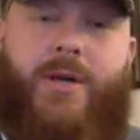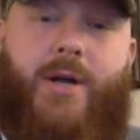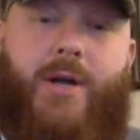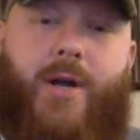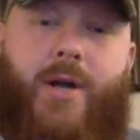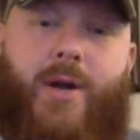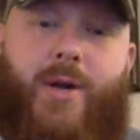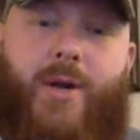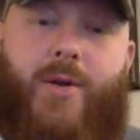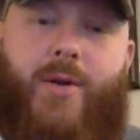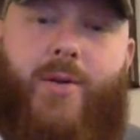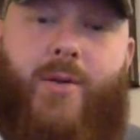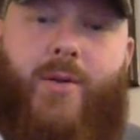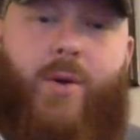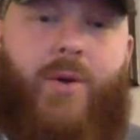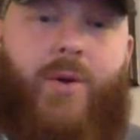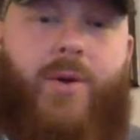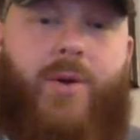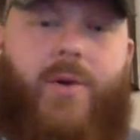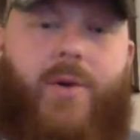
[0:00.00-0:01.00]
rolling
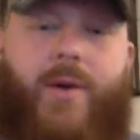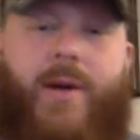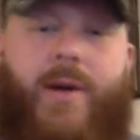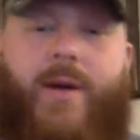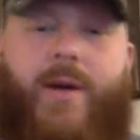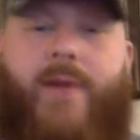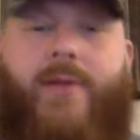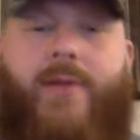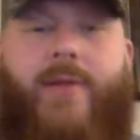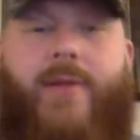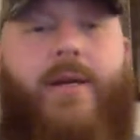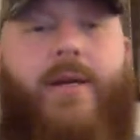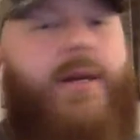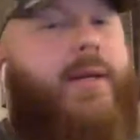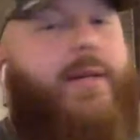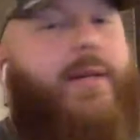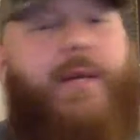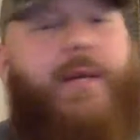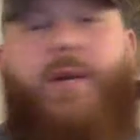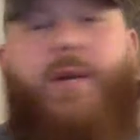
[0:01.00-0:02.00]
around, they
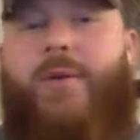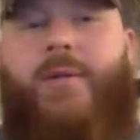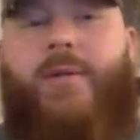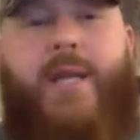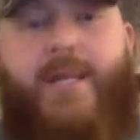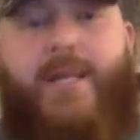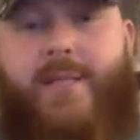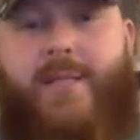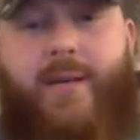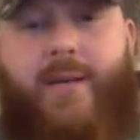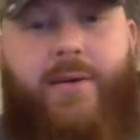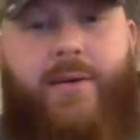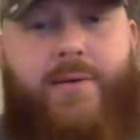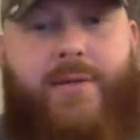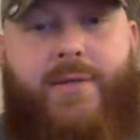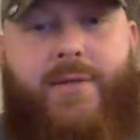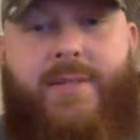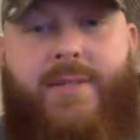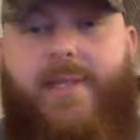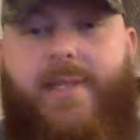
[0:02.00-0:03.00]
don't take selfies.
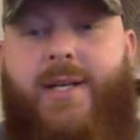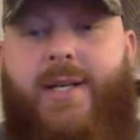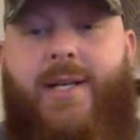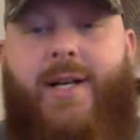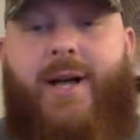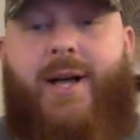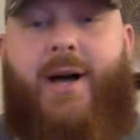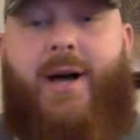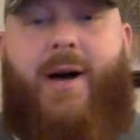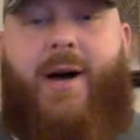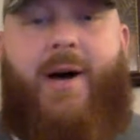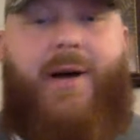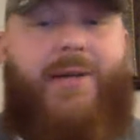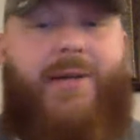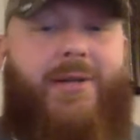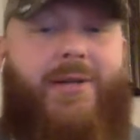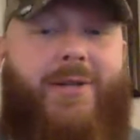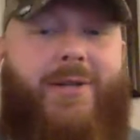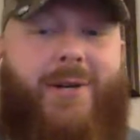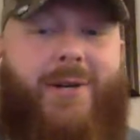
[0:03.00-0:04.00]
You
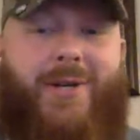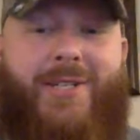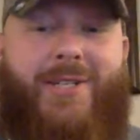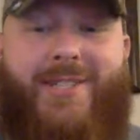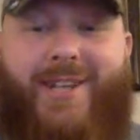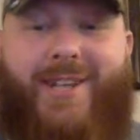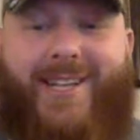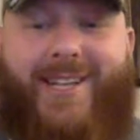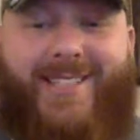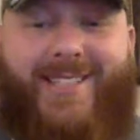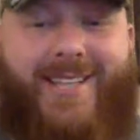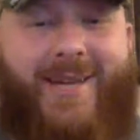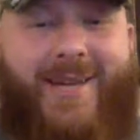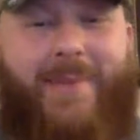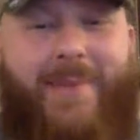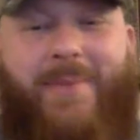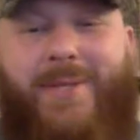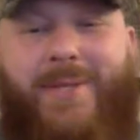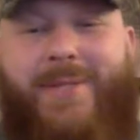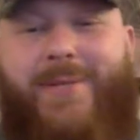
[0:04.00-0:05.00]
go try to take a
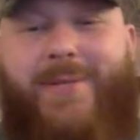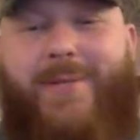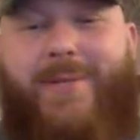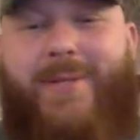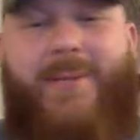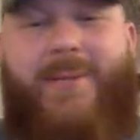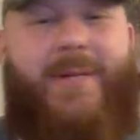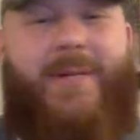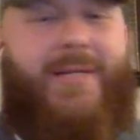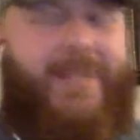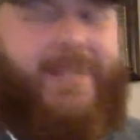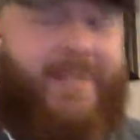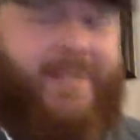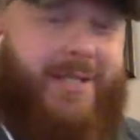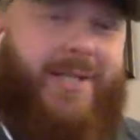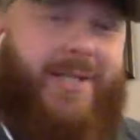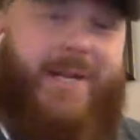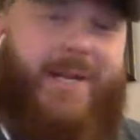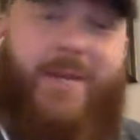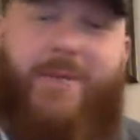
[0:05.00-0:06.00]
picture with them, they tell you to keep
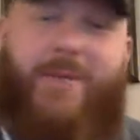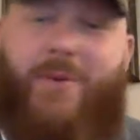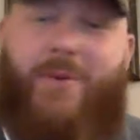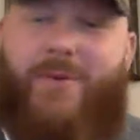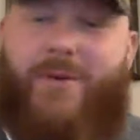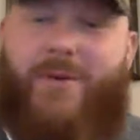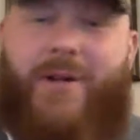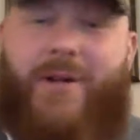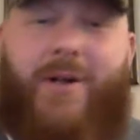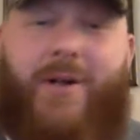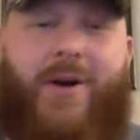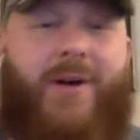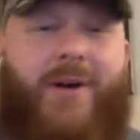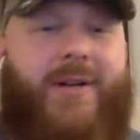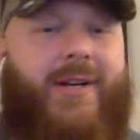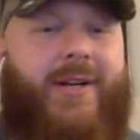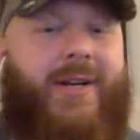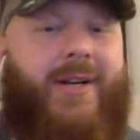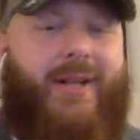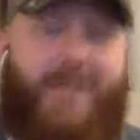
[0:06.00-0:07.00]
moving along.
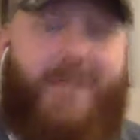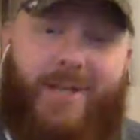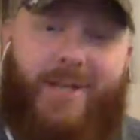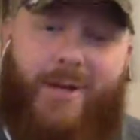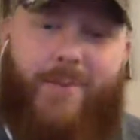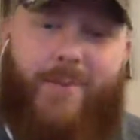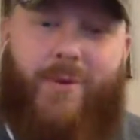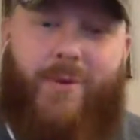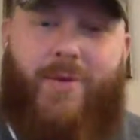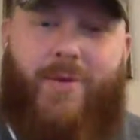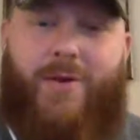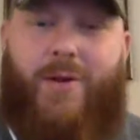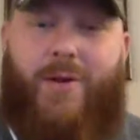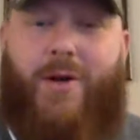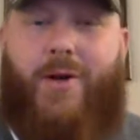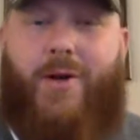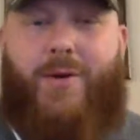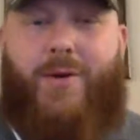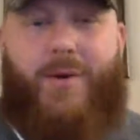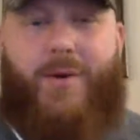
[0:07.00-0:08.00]

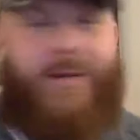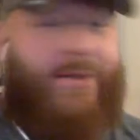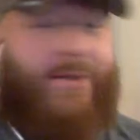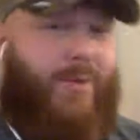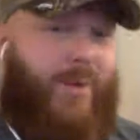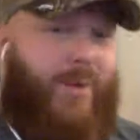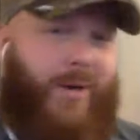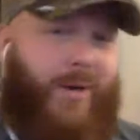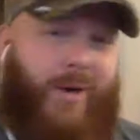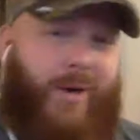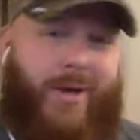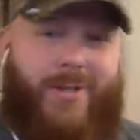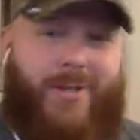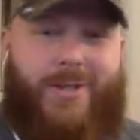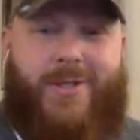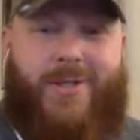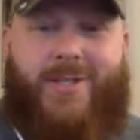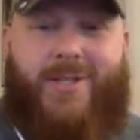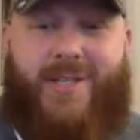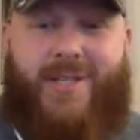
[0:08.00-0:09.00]
Quit causing a
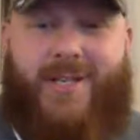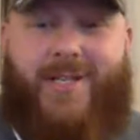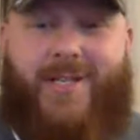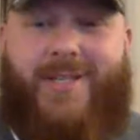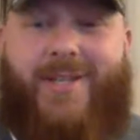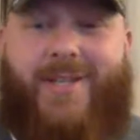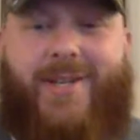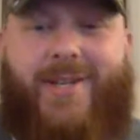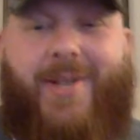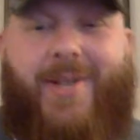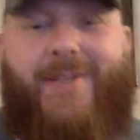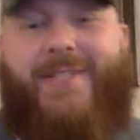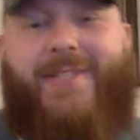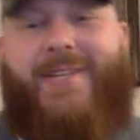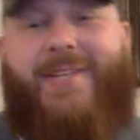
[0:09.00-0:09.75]
scene. So